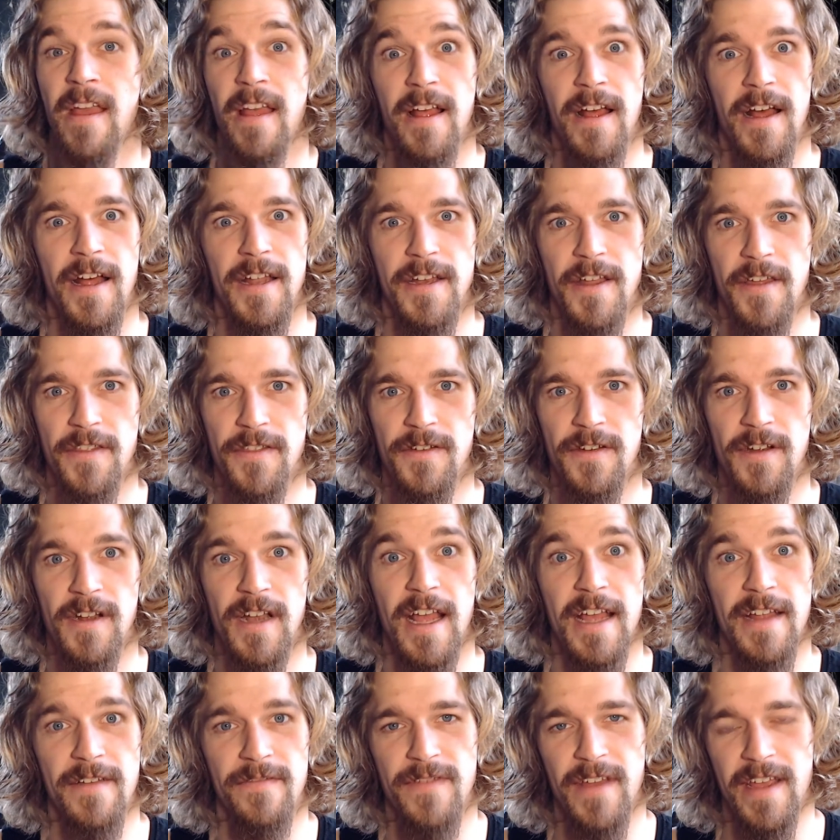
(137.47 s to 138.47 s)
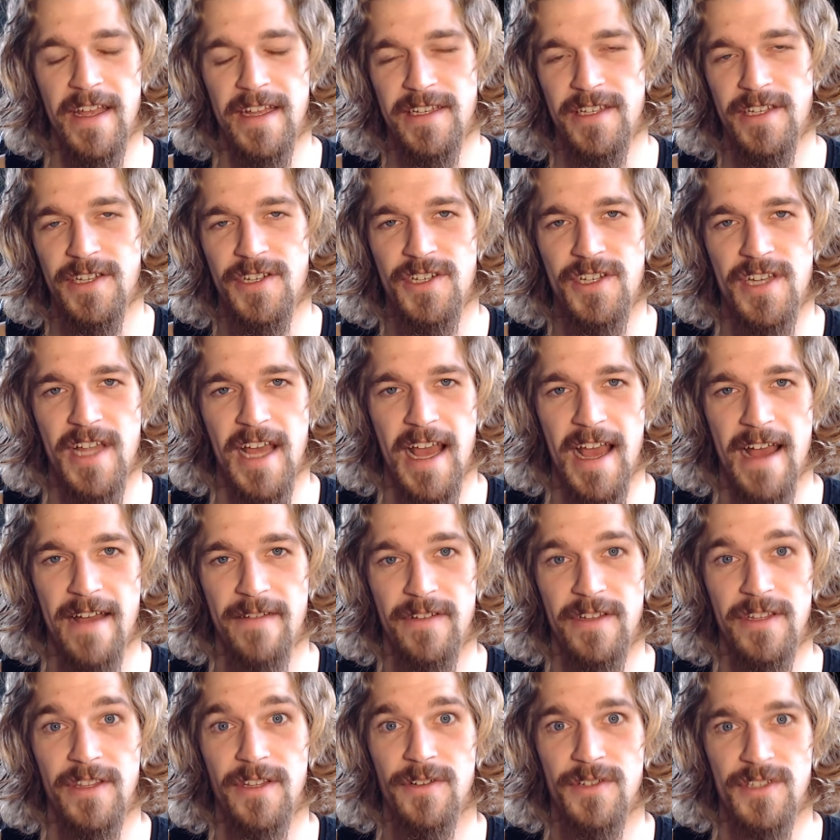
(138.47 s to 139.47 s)
Another advantage to
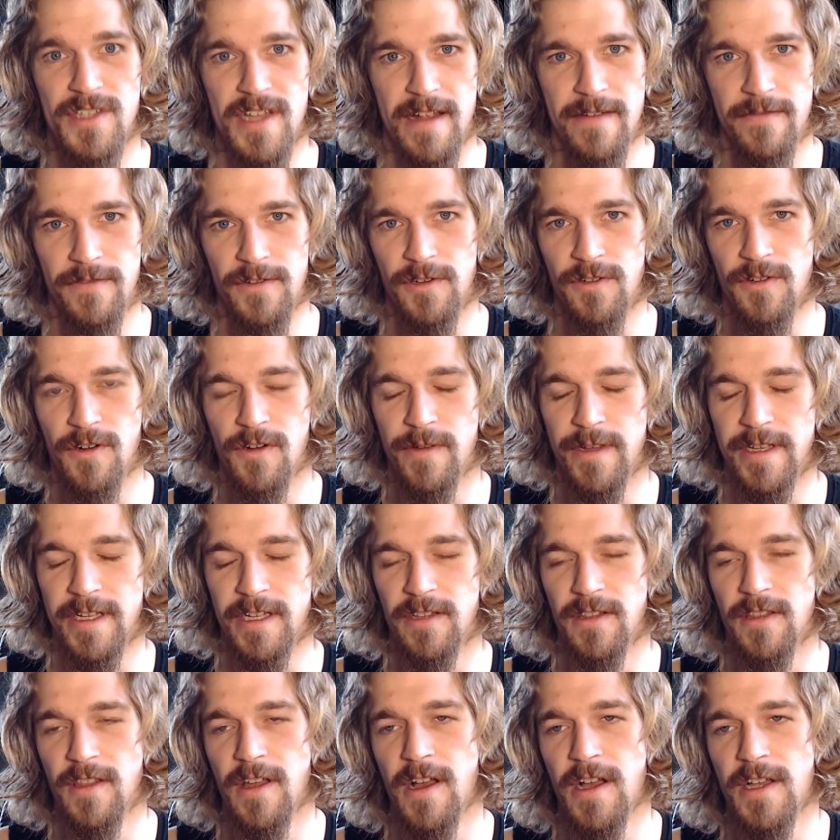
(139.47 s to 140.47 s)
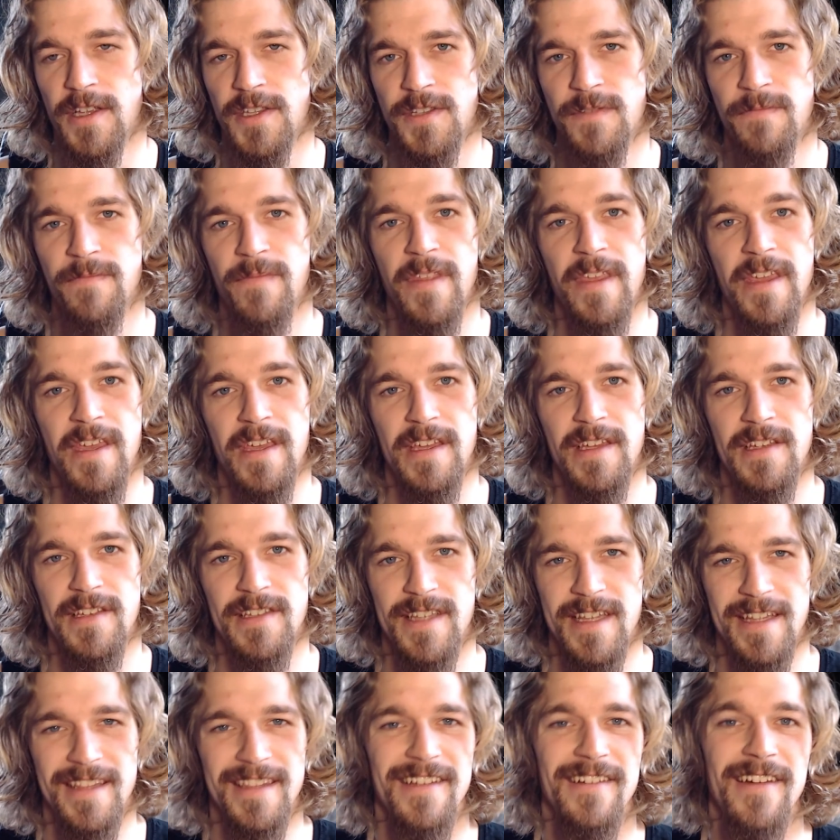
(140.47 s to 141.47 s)
having those ever-growing claws is
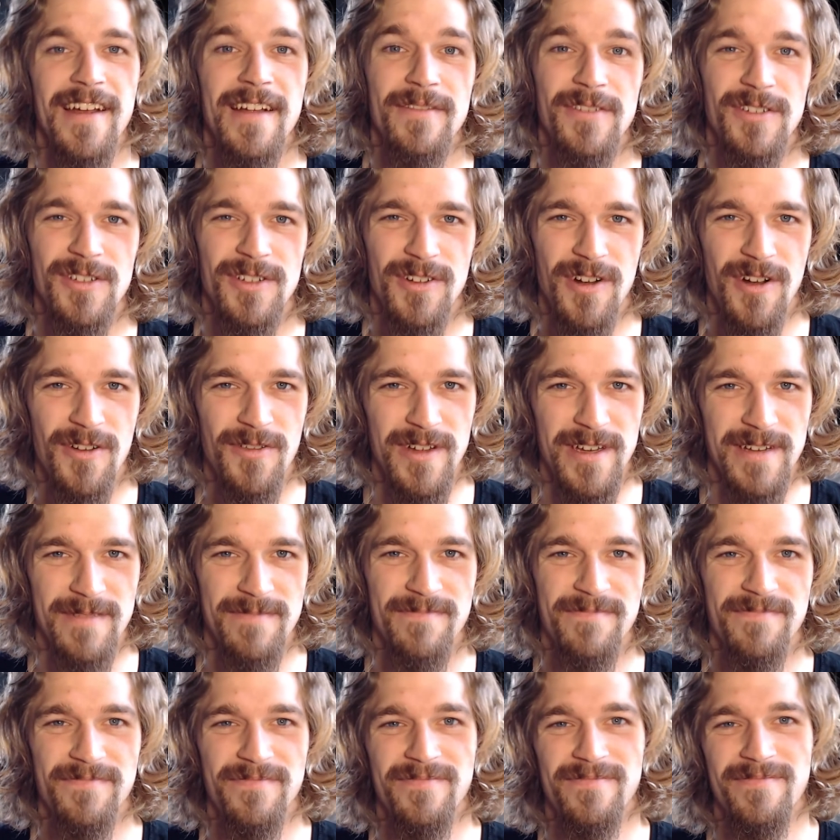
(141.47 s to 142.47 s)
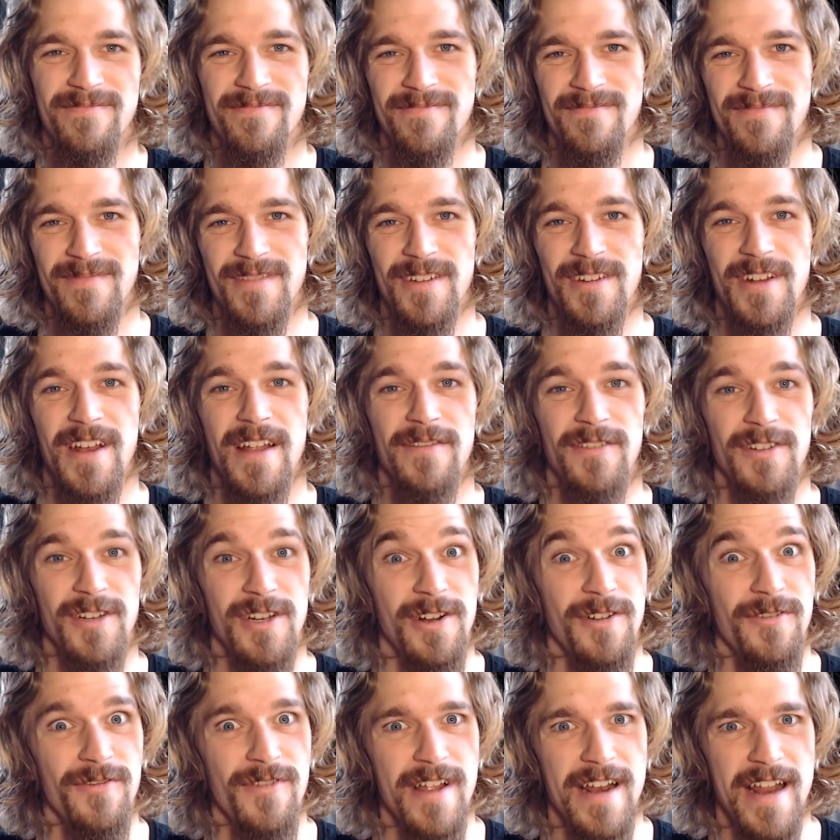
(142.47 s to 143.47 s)
that they're ever-growing. You're never going
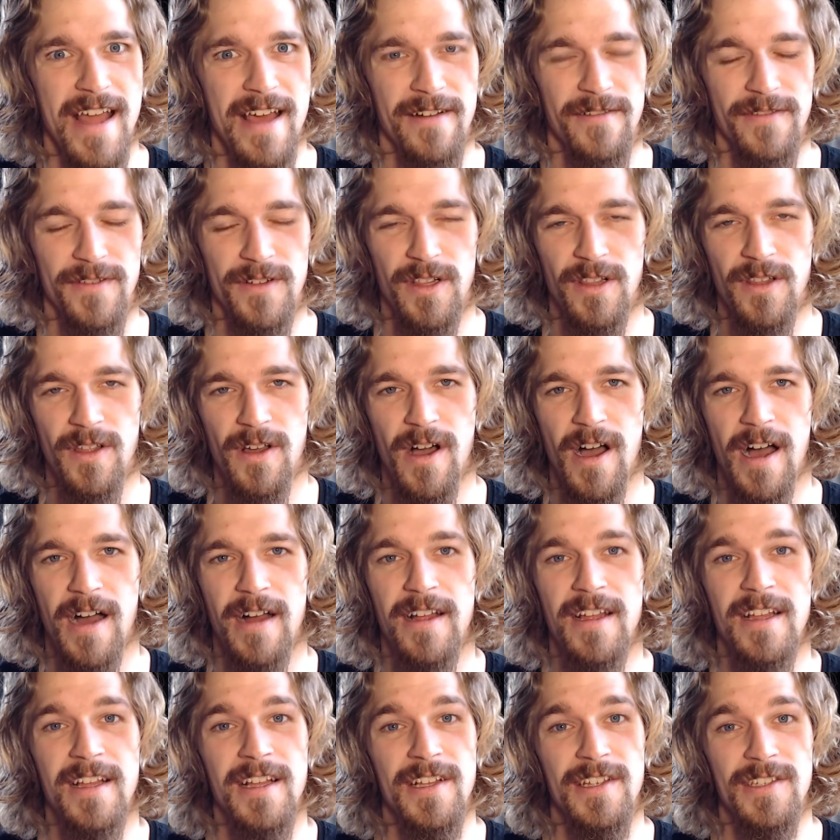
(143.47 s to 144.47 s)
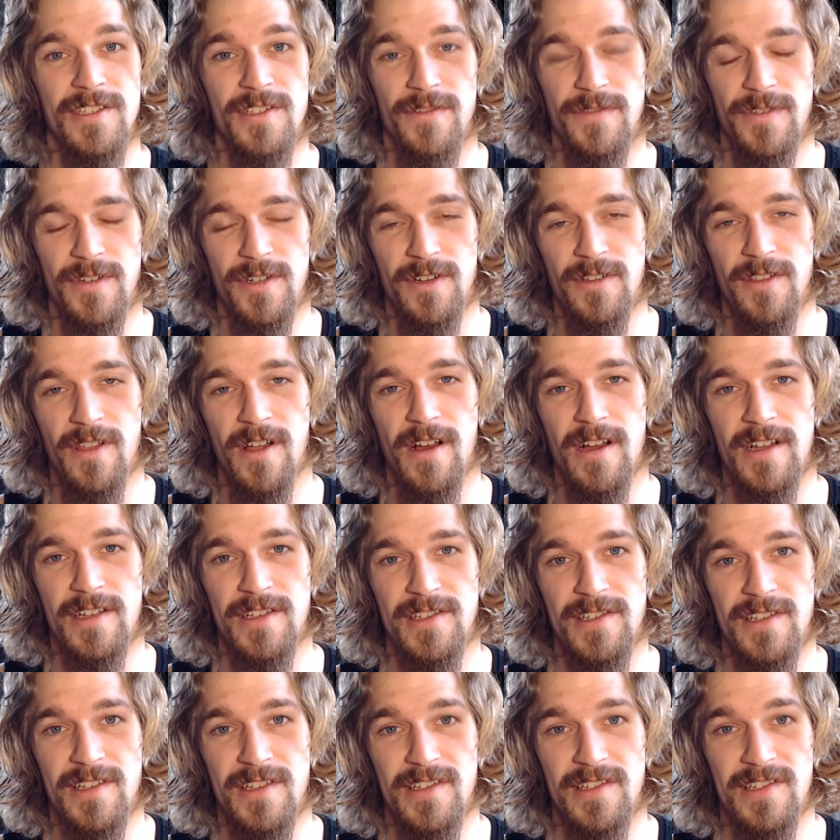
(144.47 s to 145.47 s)
to run out of claw. So if your
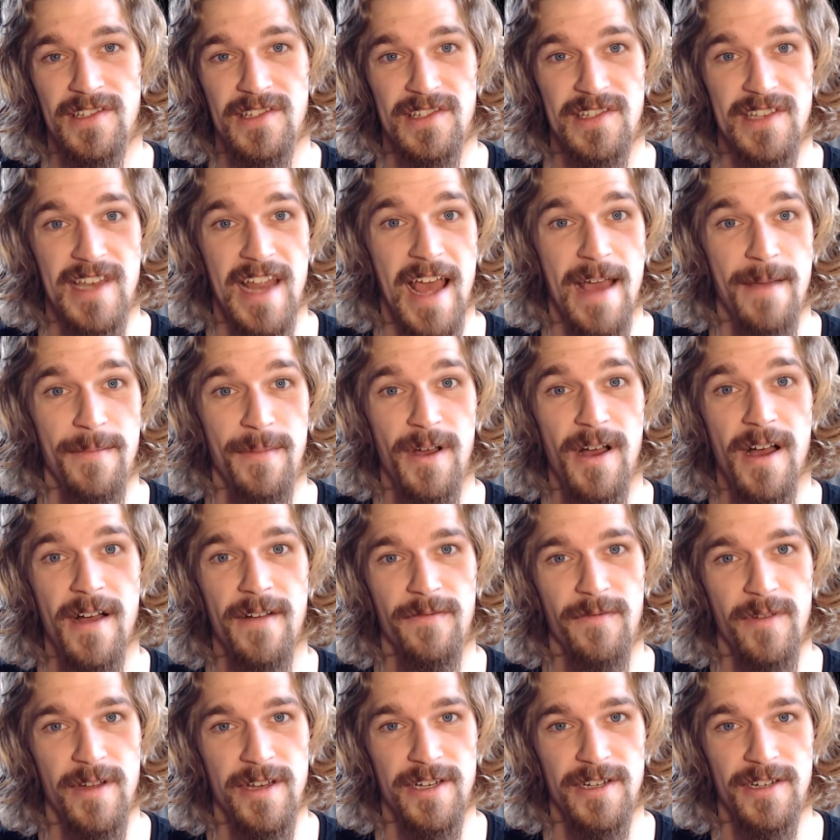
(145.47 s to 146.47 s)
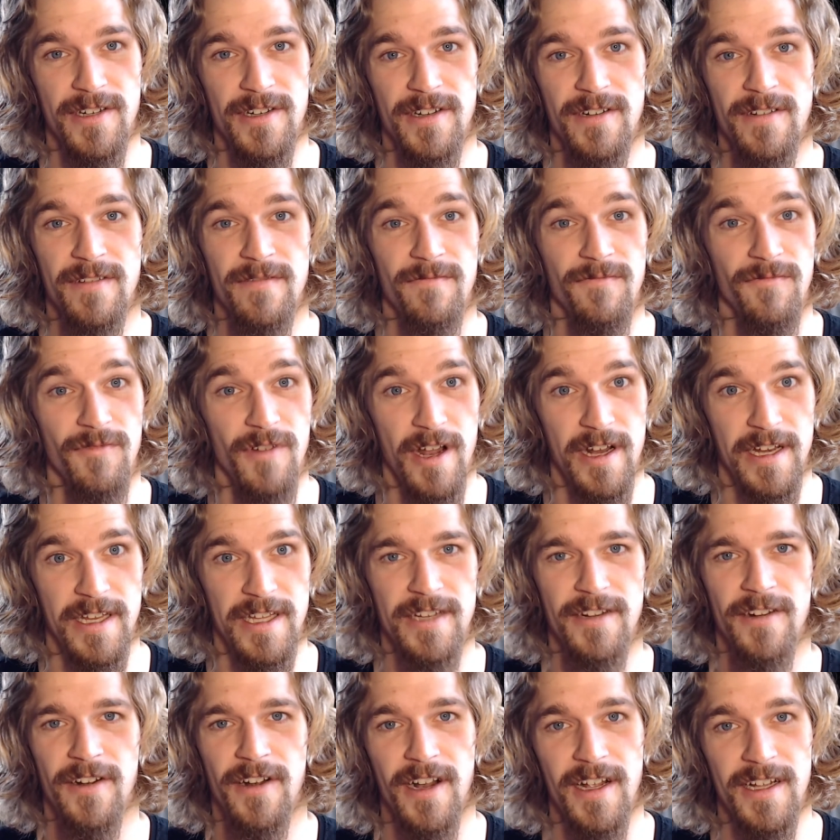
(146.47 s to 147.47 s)
claws snap off when you're
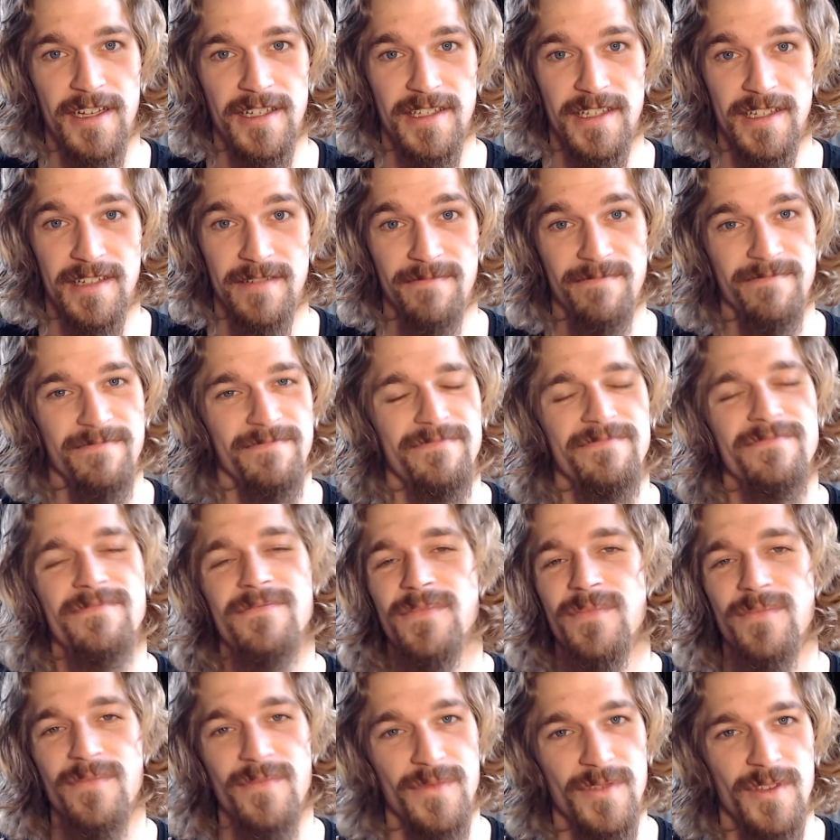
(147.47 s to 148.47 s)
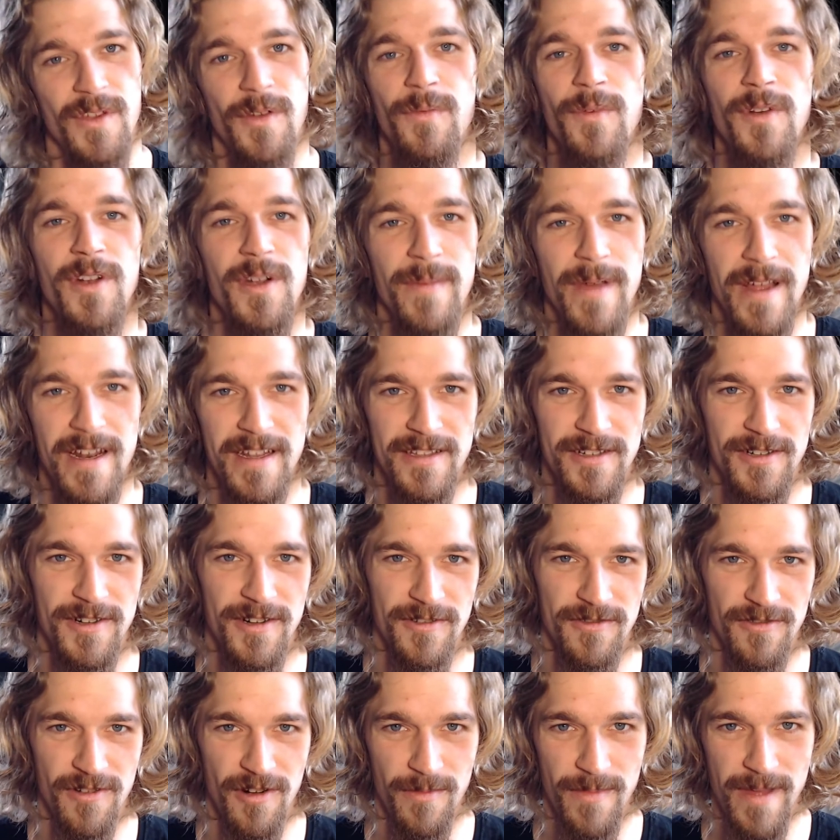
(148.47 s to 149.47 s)
running or hunting, don't worry about it. They're going
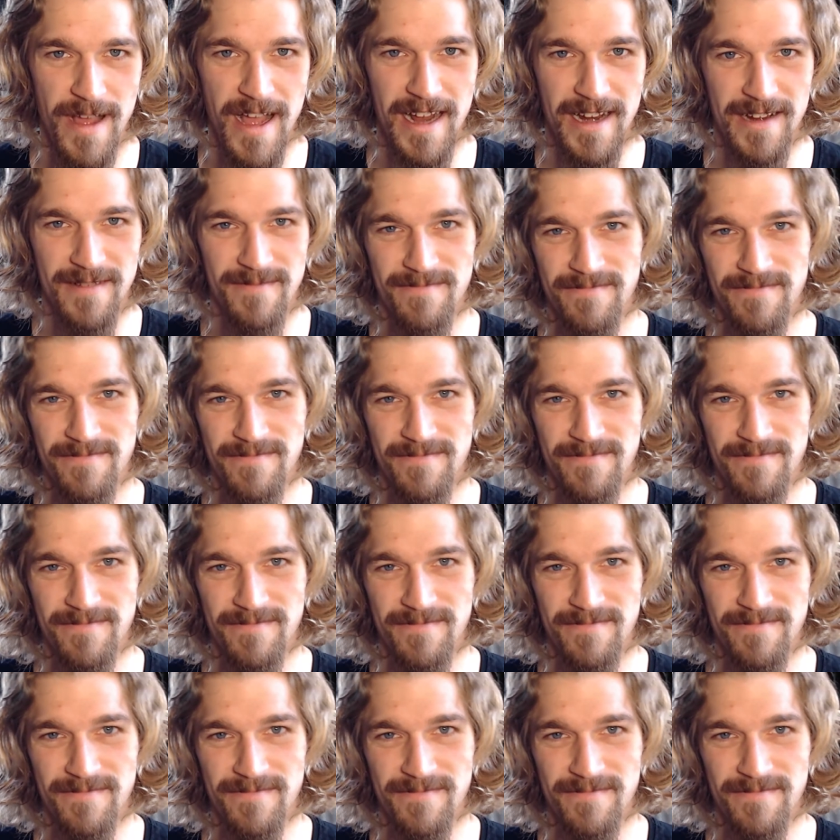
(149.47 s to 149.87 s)
to grow back.